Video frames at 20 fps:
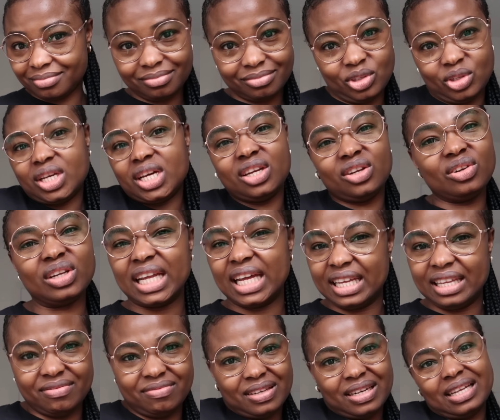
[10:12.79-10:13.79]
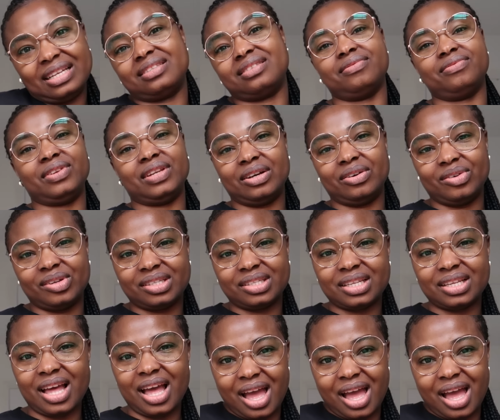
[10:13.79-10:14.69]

You cannot like everlasting flowers.